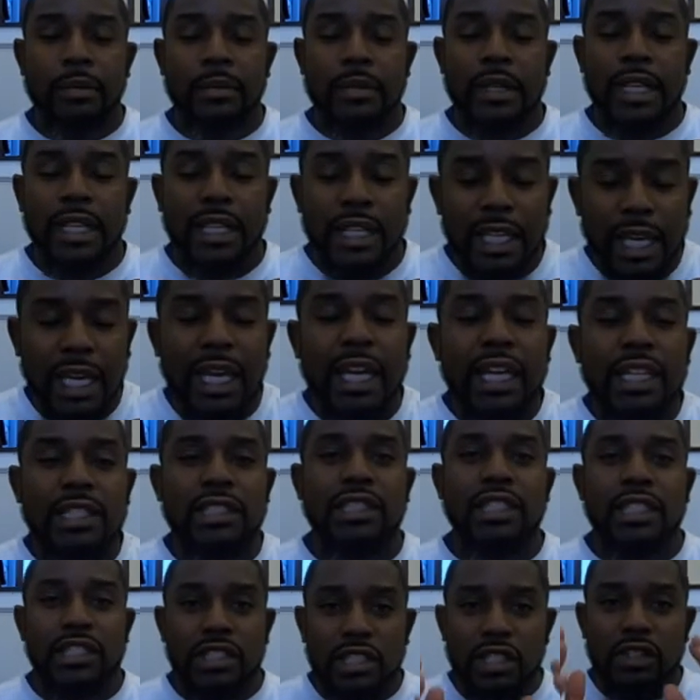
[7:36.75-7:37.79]
engaged
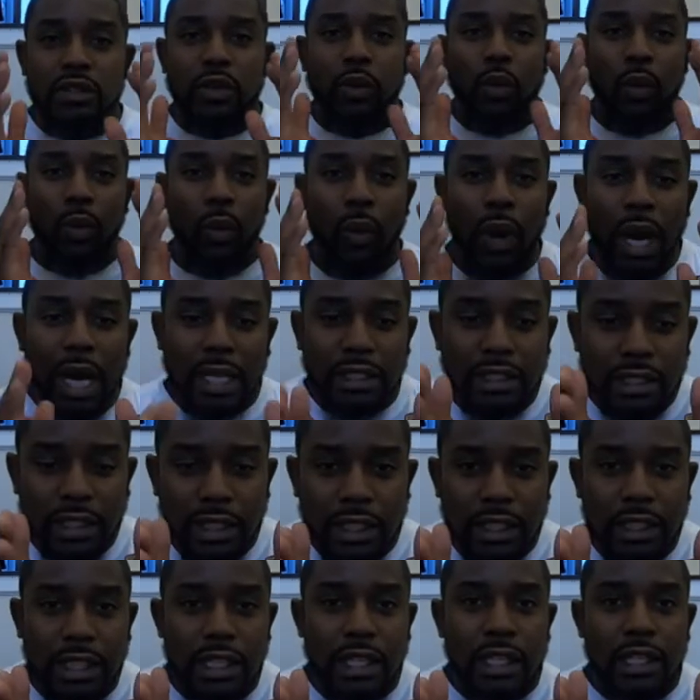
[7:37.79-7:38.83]
in just
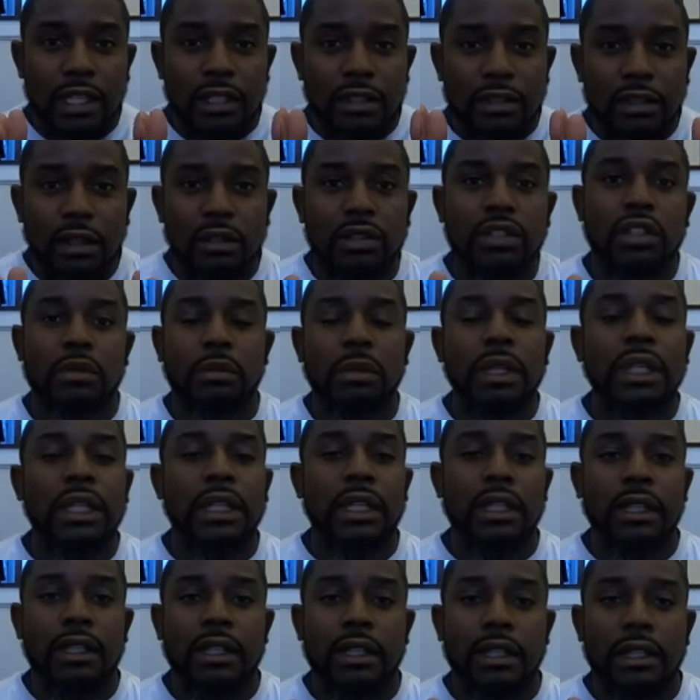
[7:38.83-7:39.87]
watching social
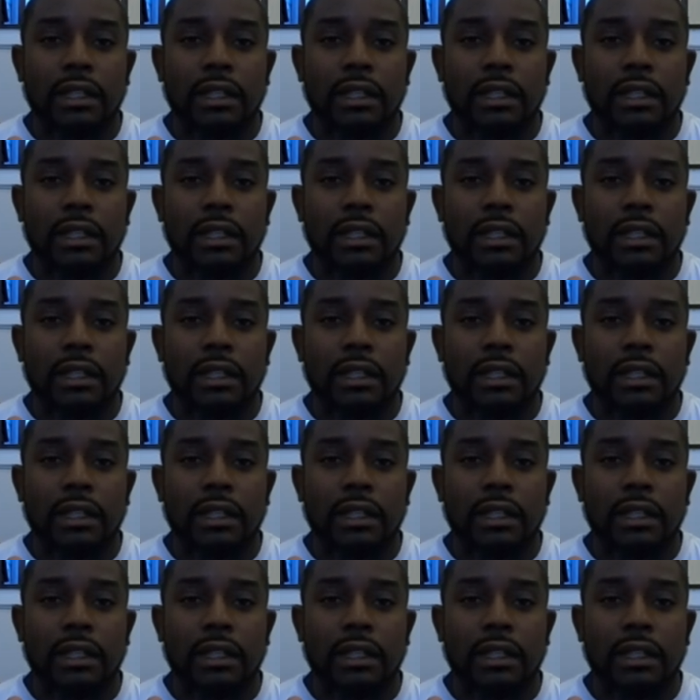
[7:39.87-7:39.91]
media.